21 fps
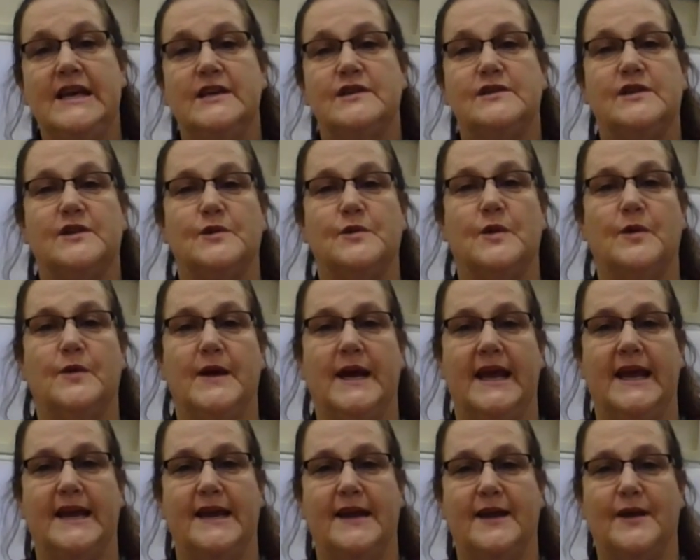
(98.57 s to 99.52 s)
So go
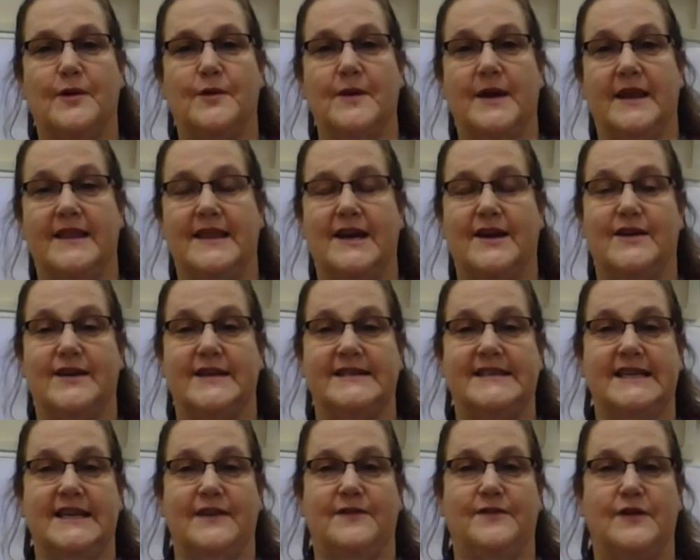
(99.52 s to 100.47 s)
ahead and go in there and
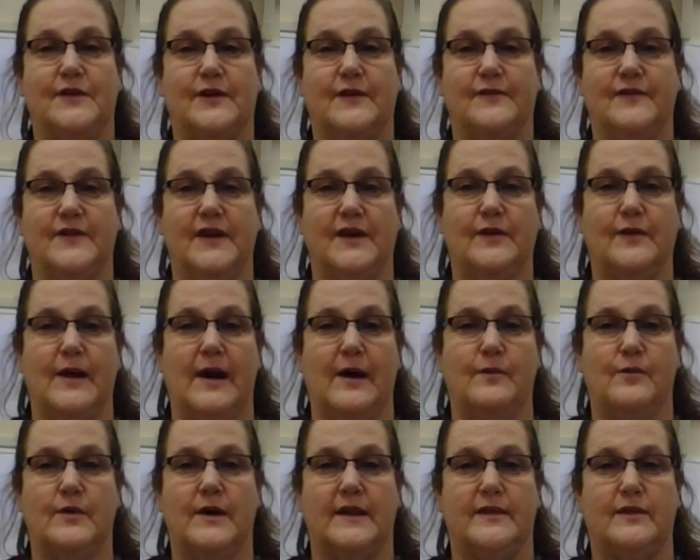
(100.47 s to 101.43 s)
see if you can figure
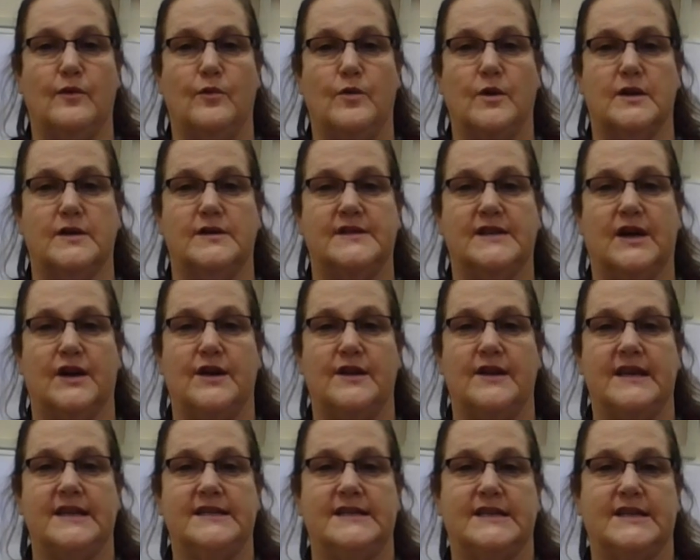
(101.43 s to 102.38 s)
out what the words are
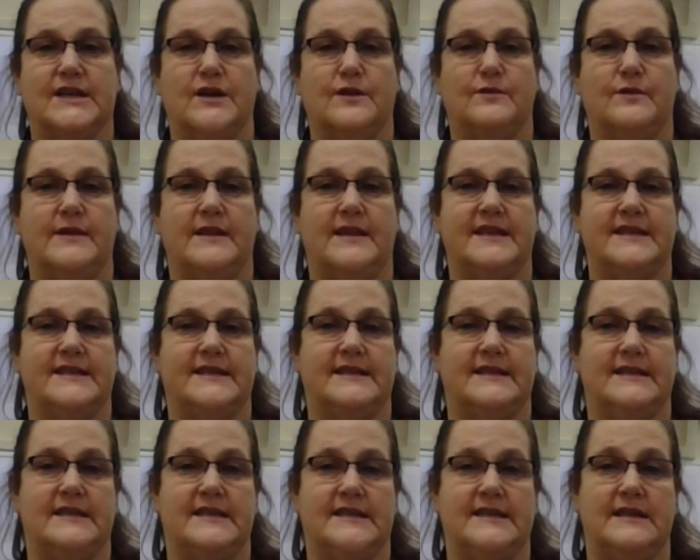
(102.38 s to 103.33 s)
that start with this
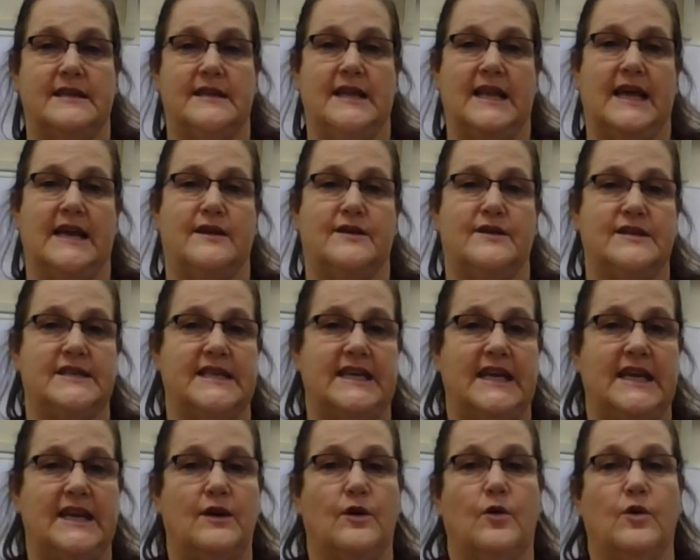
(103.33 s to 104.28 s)
letter
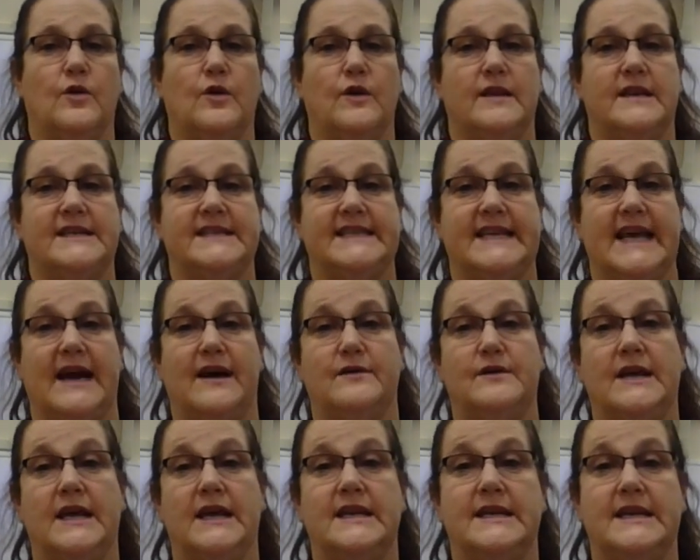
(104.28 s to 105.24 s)
D or the
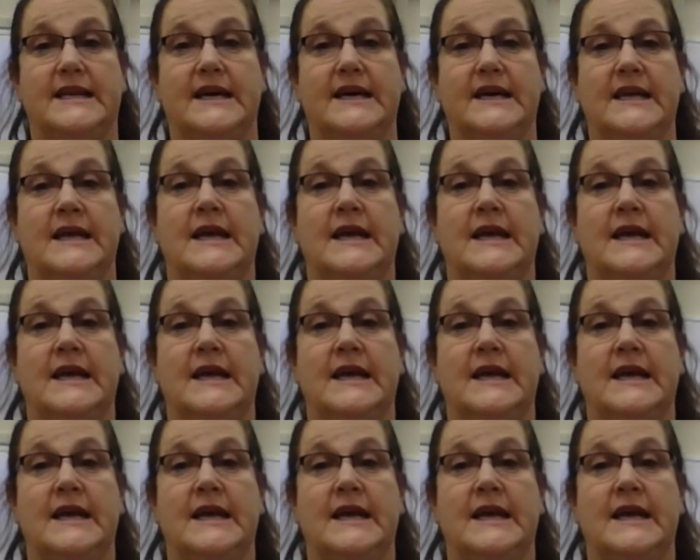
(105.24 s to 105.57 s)
sound D.